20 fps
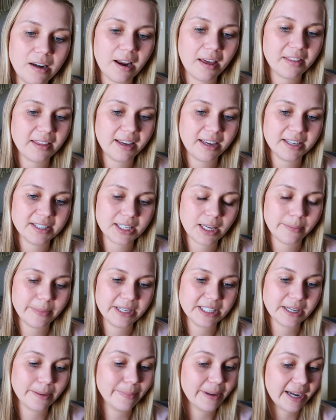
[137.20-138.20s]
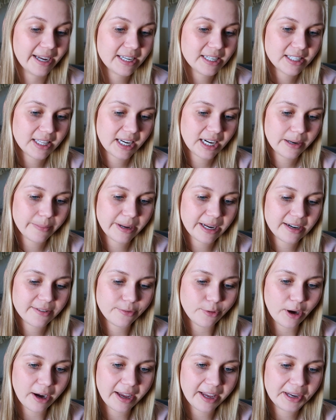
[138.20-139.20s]
Nothing is coming to mind that I might
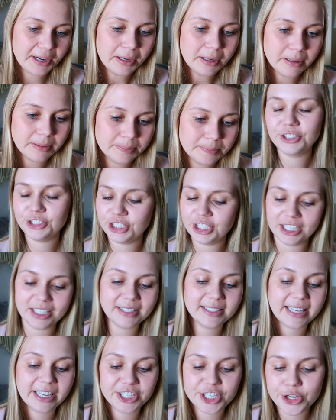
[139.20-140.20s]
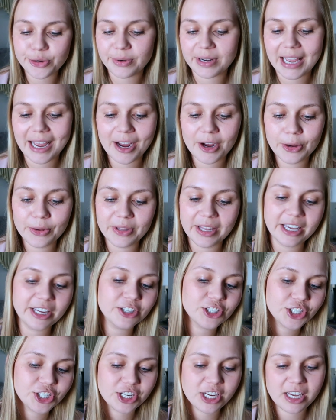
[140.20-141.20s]
have read. She did say she would count
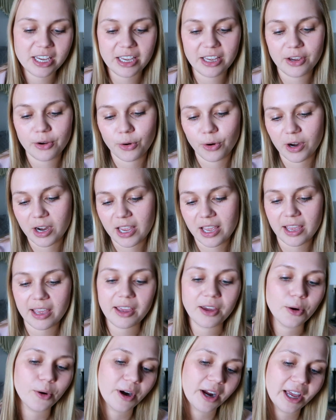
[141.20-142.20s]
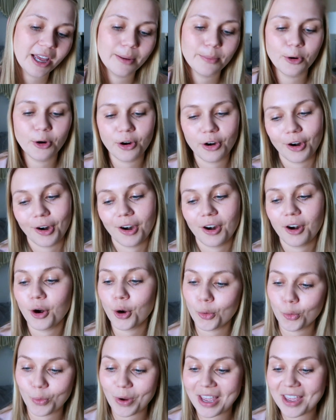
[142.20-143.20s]
like she or he or him or her
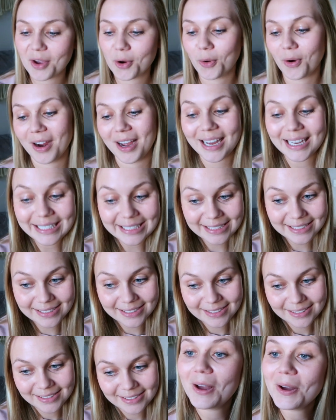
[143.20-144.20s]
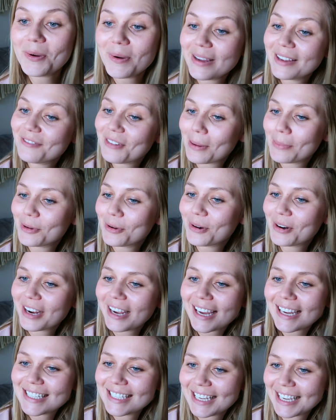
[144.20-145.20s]
or we or us. Oh, in
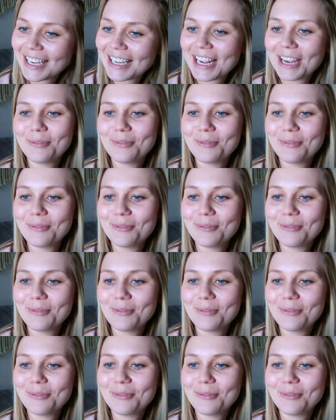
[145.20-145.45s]
February I did.